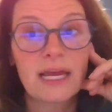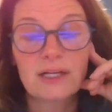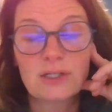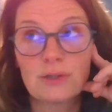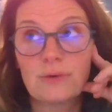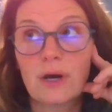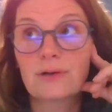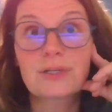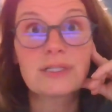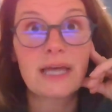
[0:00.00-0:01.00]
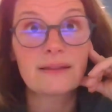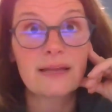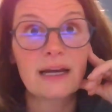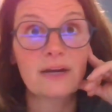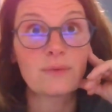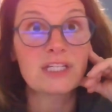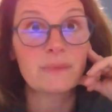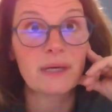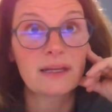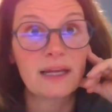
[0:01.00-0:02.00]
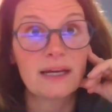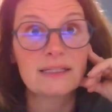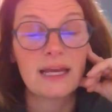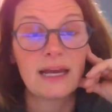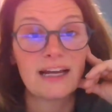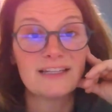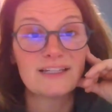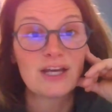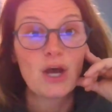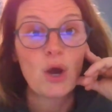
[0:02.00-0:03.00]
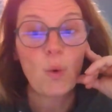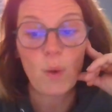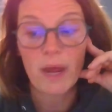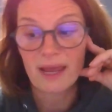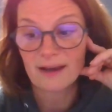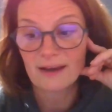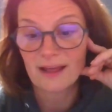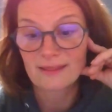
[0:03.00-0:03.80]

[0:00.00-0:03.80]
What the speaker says: and to understand that and respect that. And when